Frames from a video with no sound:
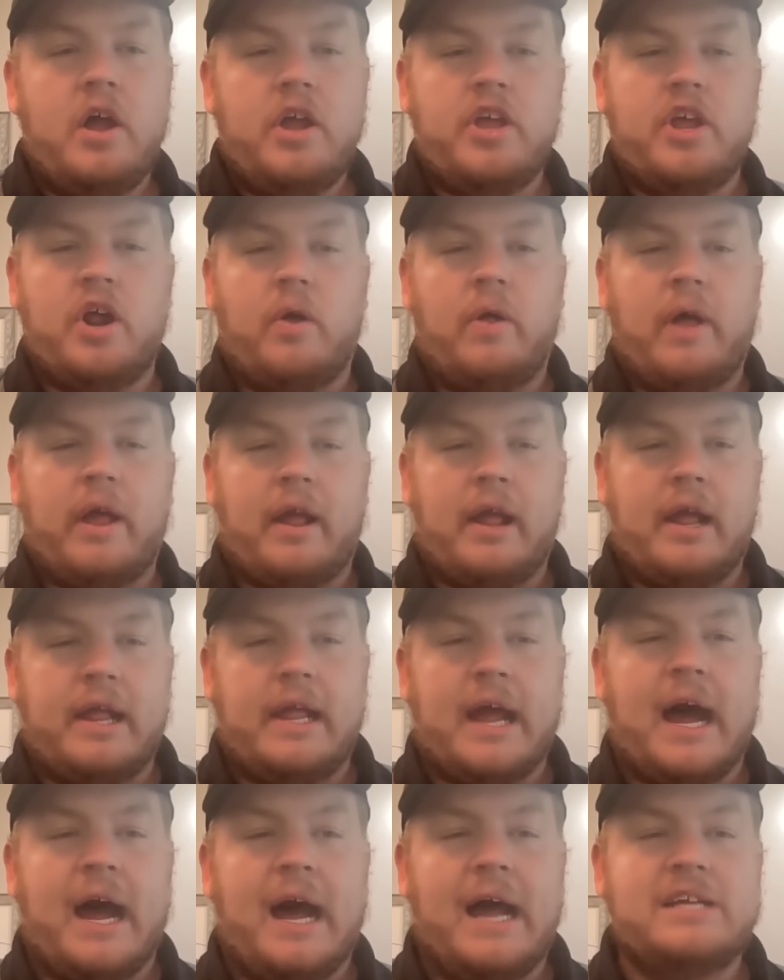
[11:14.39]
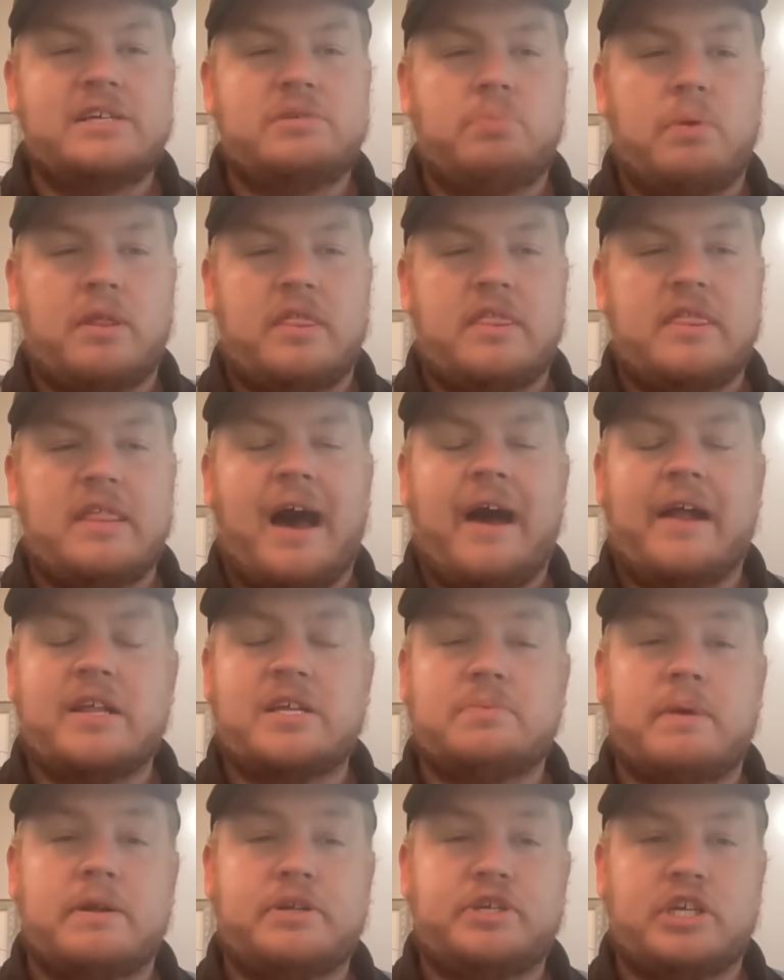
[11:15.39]
You know, like guys with not
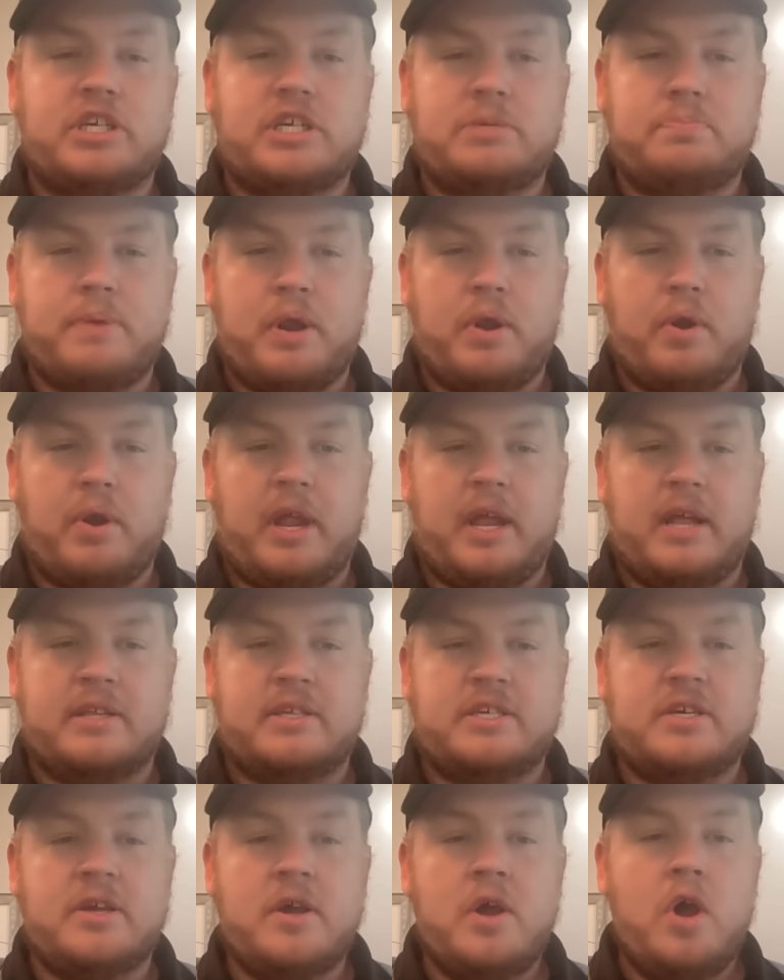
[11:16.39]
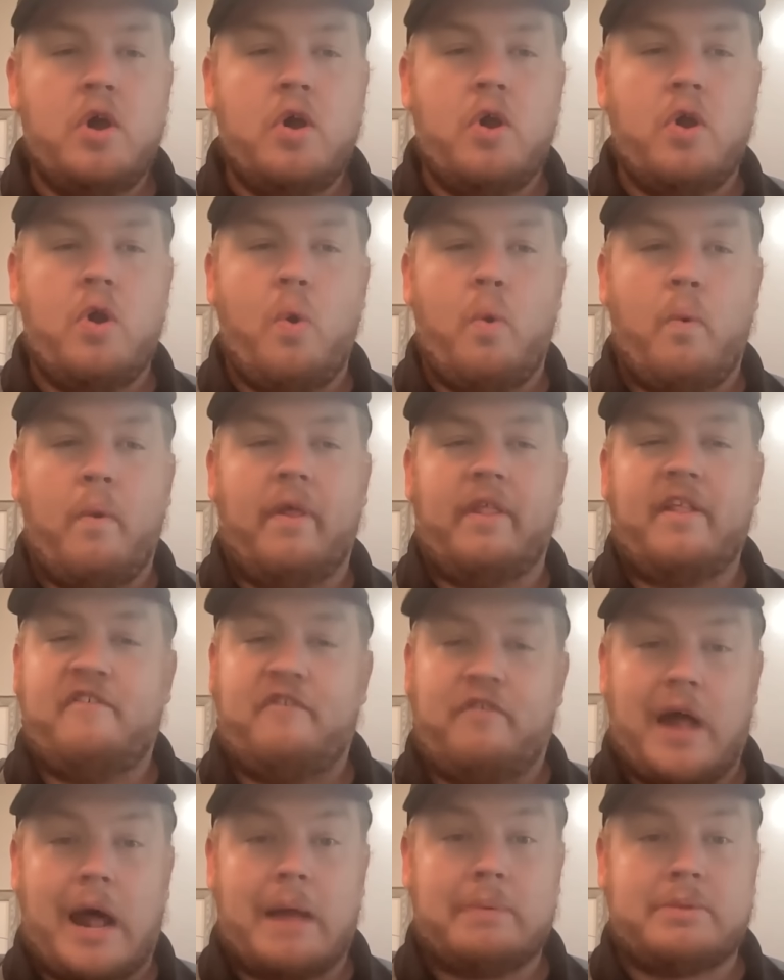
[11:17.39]
as much experience who really
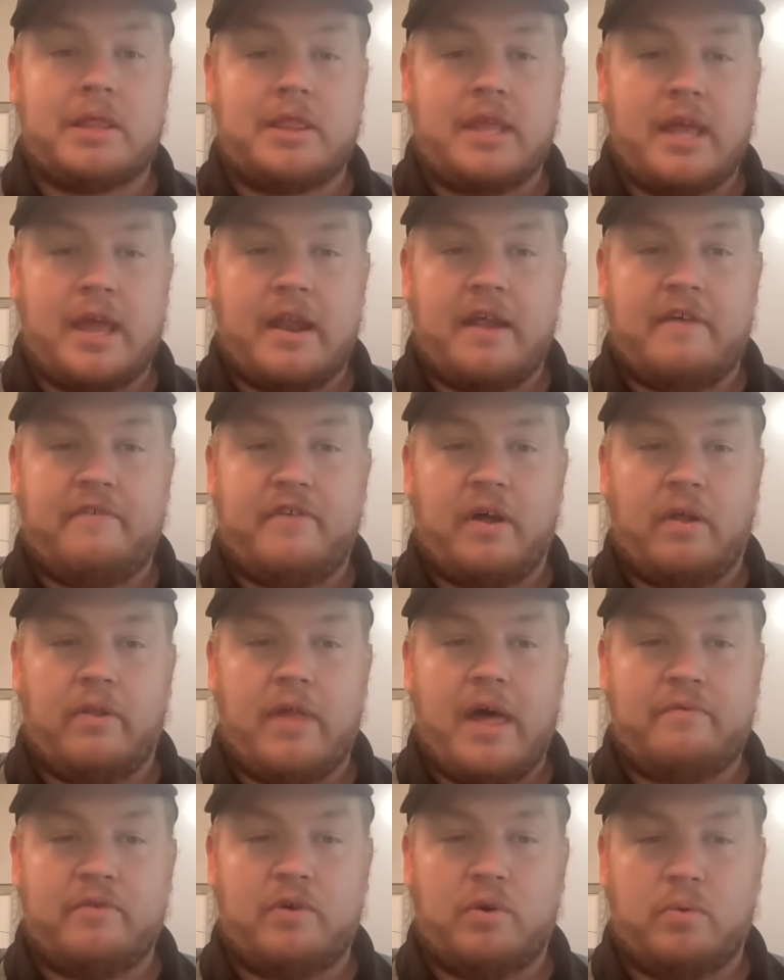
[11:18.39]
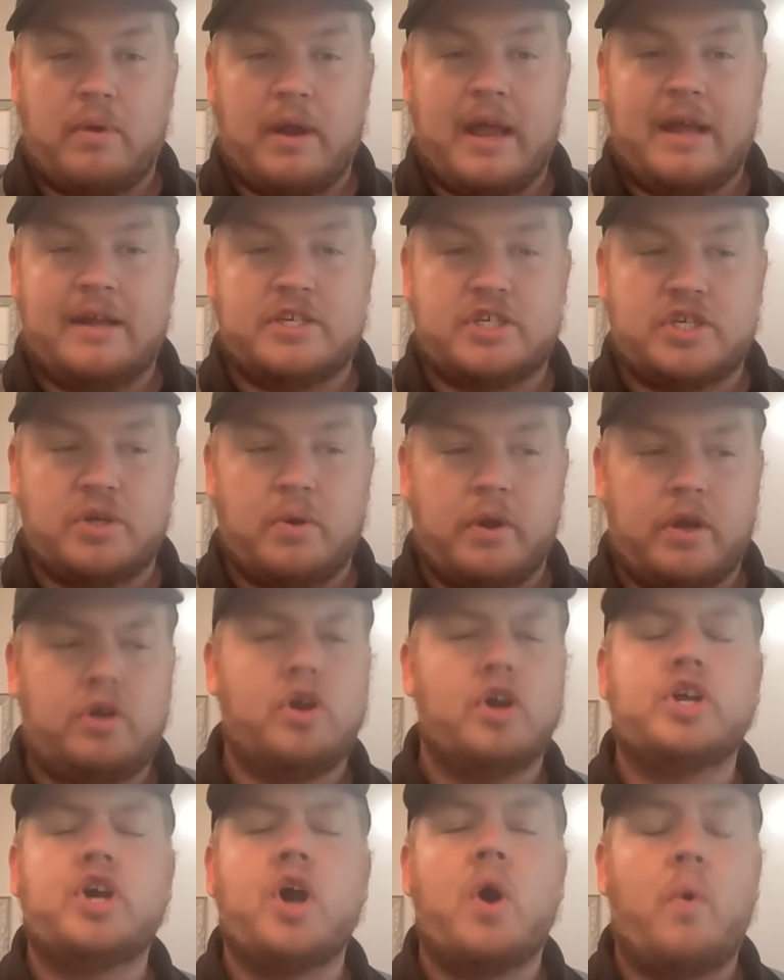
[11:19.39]
flopped at the NFL level, right? So it
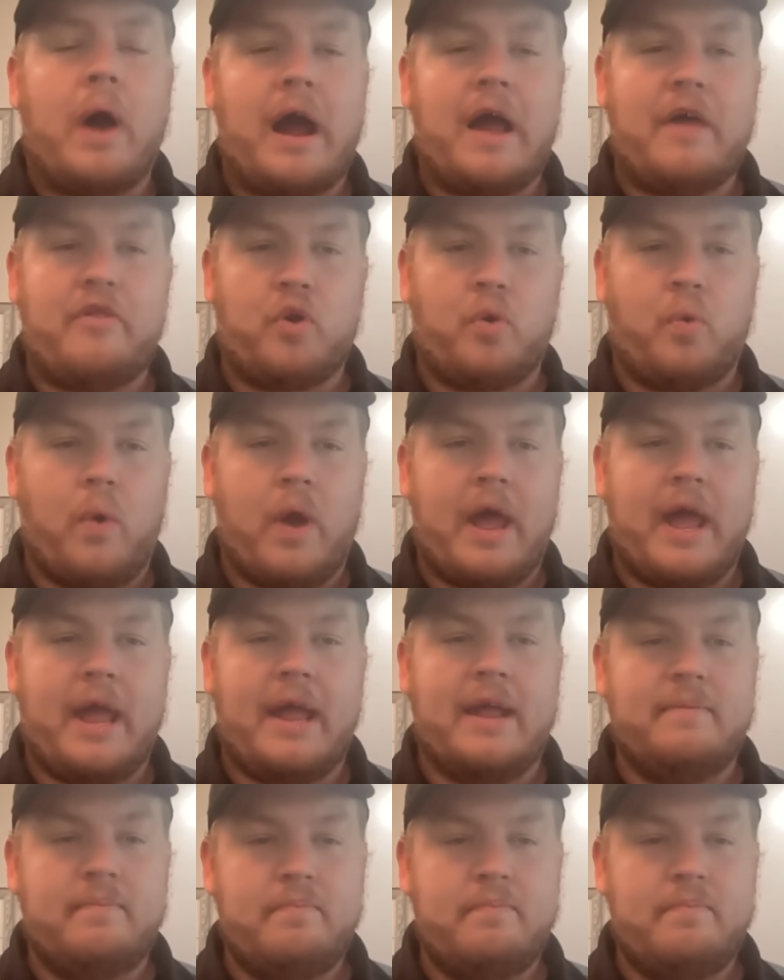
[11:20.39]
could go either way.